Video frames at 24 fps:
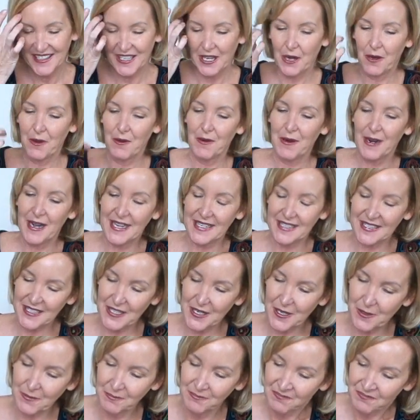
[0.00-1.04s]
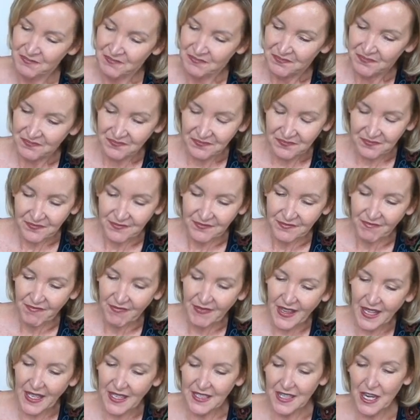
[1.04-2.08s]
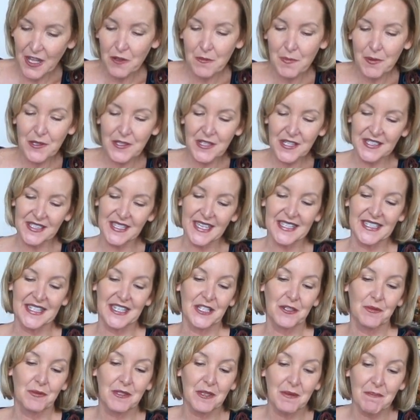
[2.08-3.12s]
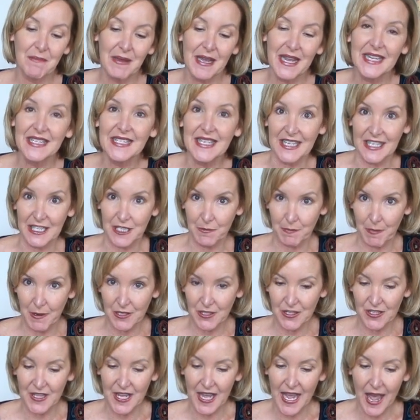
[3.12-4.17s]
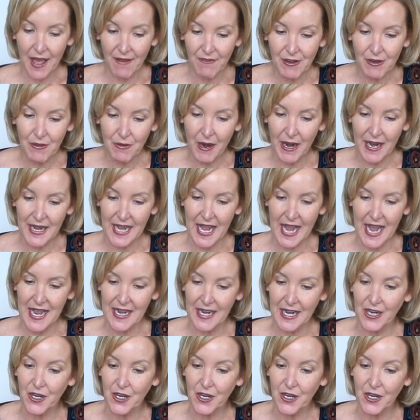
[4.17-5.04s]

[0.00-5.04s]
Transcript: All right, so another person says, this was amazing, especially the heavy right hand.